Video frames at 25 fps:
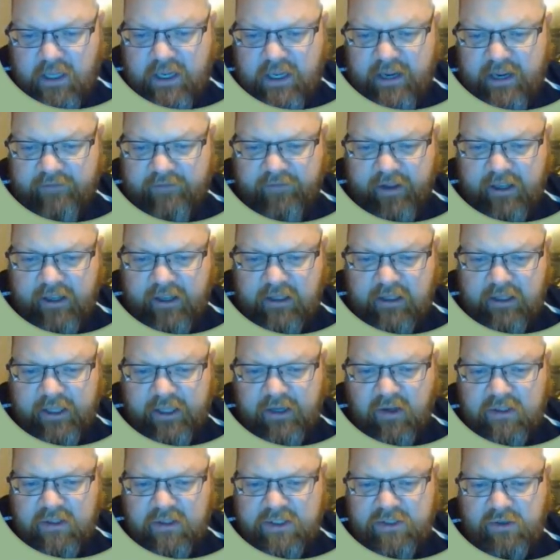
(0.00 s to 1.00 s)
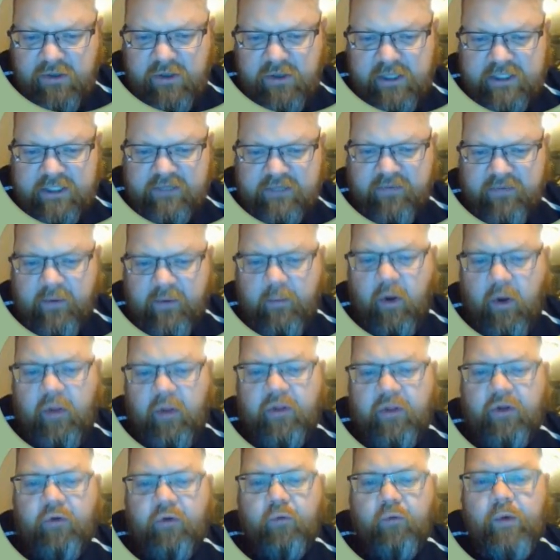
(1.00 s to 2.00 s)
if I click on certain things, if I'm on
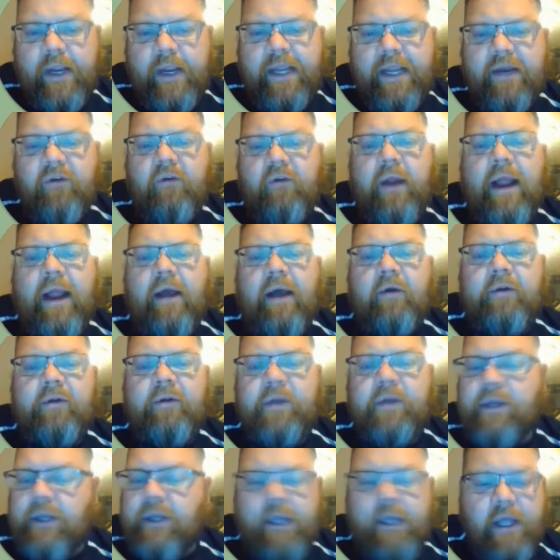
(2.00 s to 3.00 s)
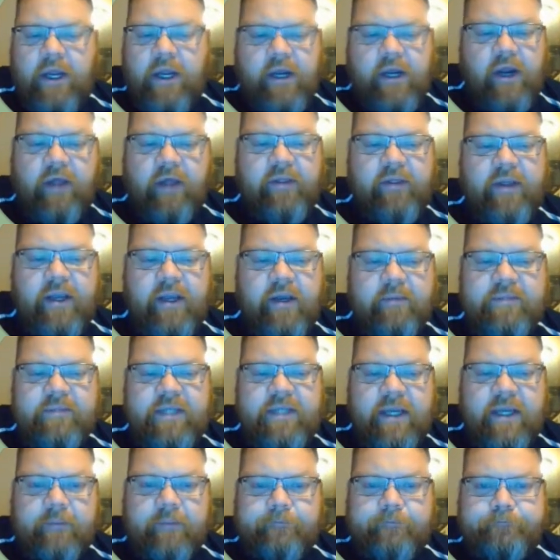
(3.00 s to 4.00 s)
the green ground, nothing comes
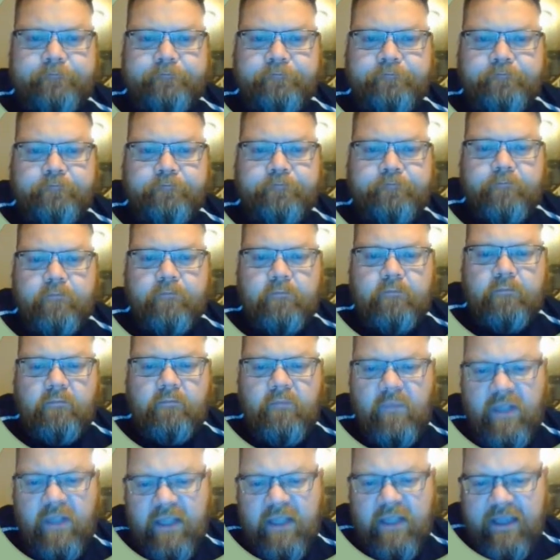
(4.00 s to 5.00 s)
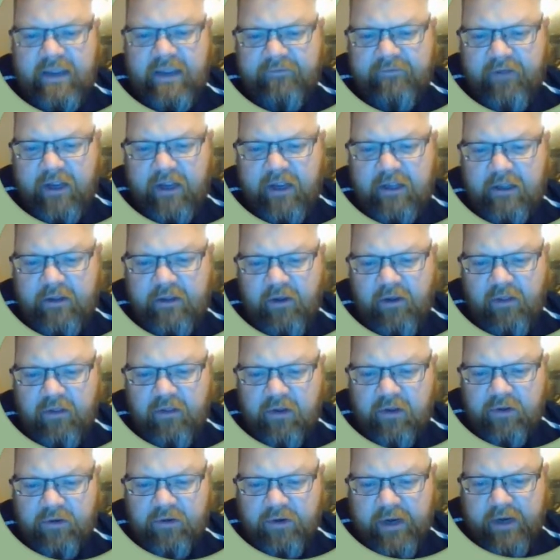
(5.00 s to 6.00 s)
up. If I click on
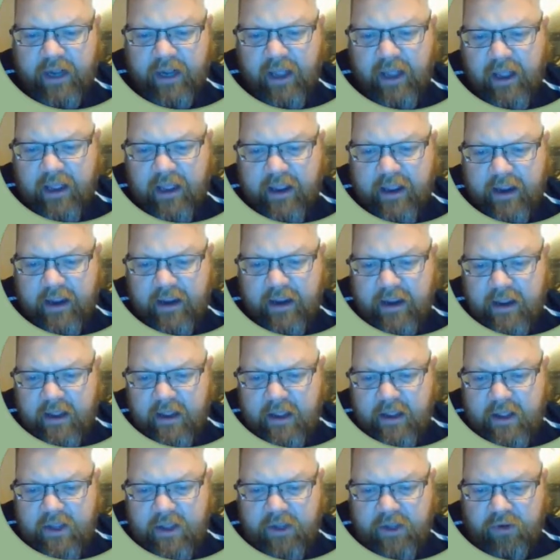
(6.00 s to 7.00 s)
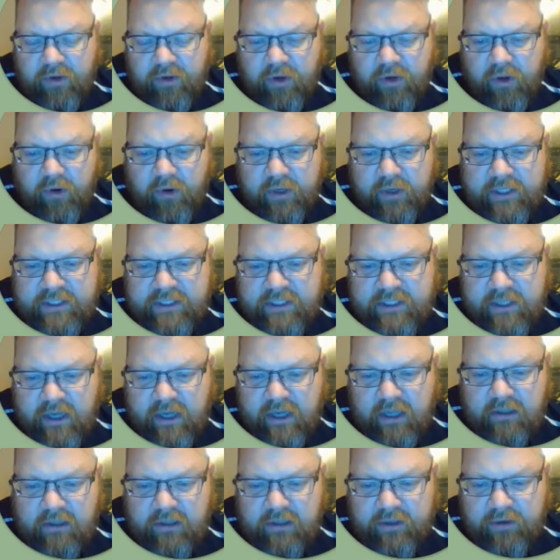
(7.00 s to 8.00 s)
the little guy, you'll notice
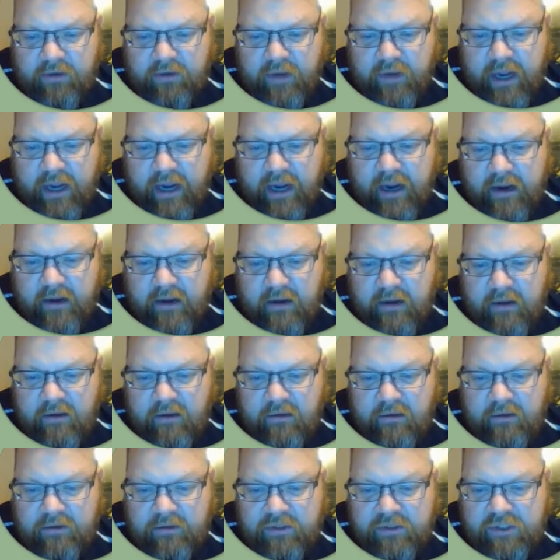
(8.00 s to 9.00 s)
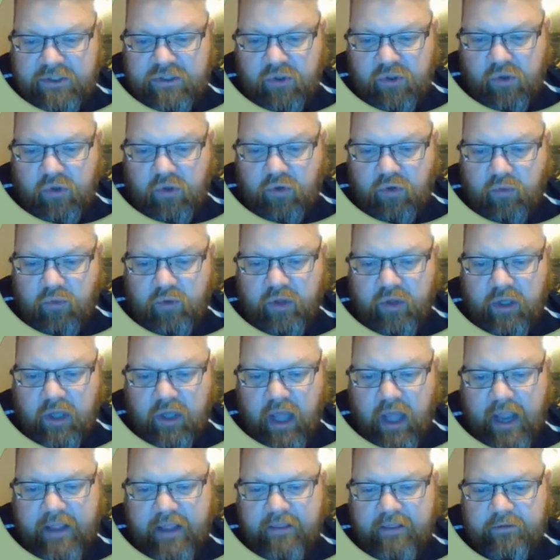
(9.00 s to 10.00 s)
a little circle with a
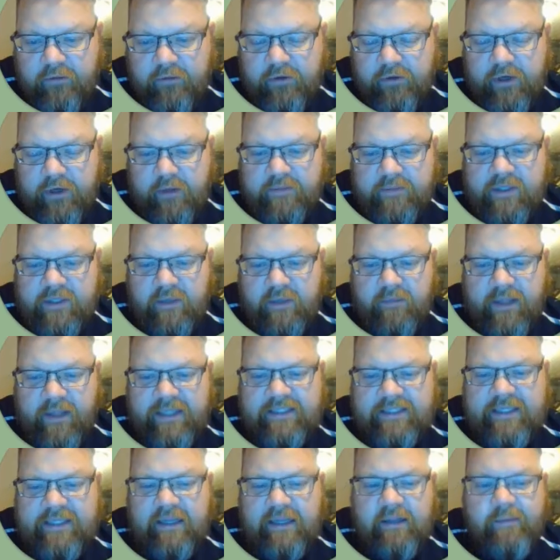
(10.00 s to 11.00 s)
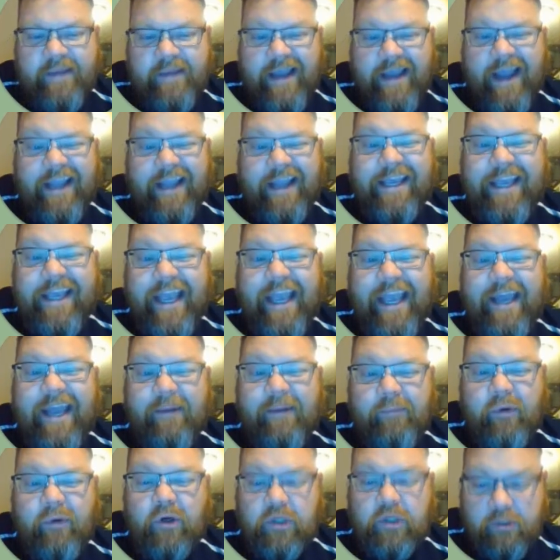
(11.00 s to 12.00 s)
line through it comes up. That's telling me I
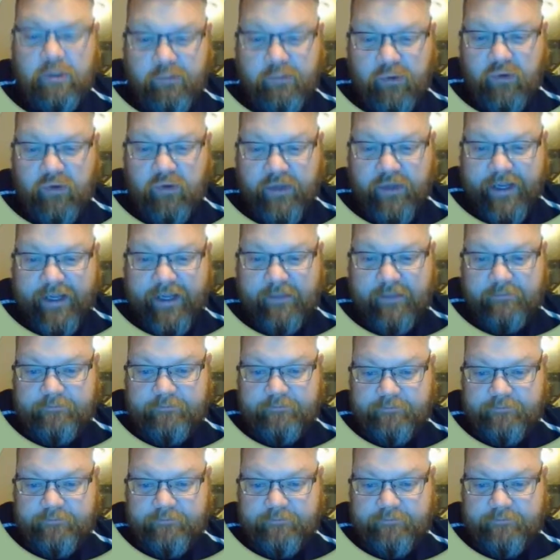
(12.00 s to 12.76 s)
can't push-pull that.